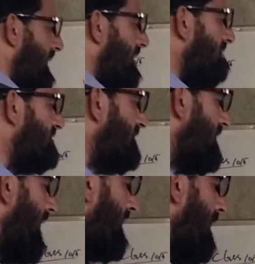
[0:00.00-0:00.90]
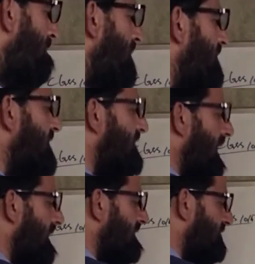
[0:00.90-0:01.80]
Now see, a
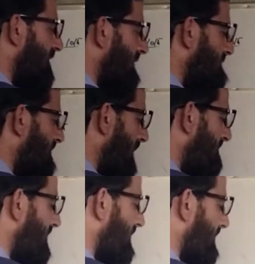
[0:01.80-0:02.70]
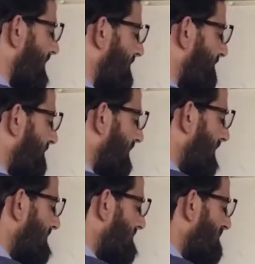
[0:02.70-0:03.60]
competitor starts from here,
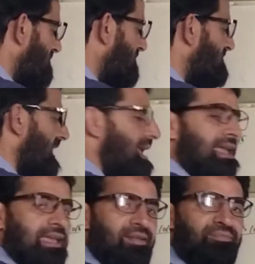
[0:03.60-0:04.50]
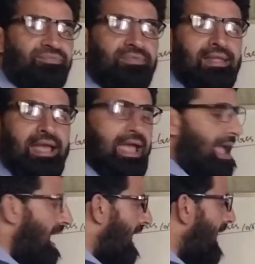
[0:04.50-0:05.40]
suppose this is A,
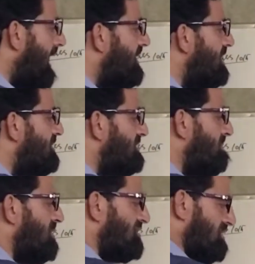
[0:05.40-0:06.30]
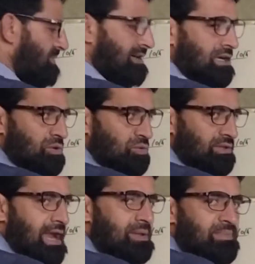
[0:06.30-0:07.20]
and reaches the first potato.
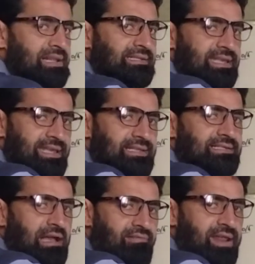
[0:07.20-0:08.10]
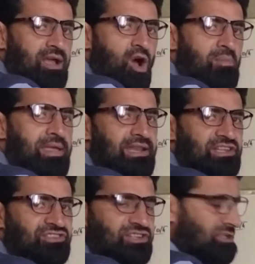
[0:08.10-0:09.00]
That means he is covering how many
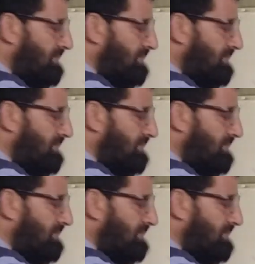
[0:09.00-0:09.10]
distance?